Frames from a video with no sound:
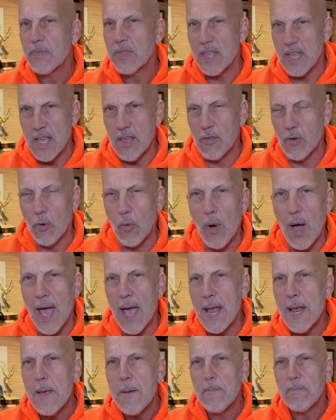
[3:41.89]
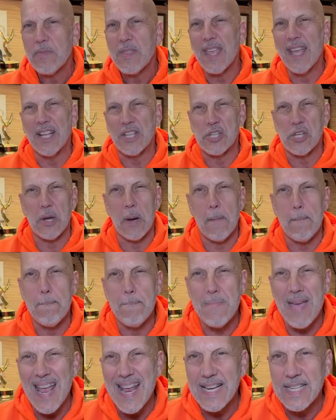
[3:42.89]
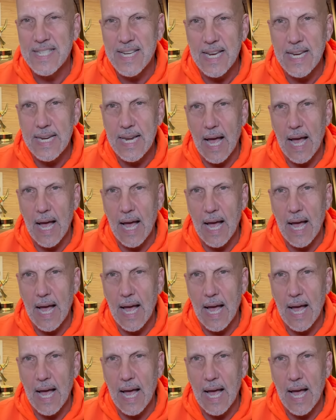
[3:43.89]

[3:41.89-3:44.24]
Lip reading: Either way, it's an amazing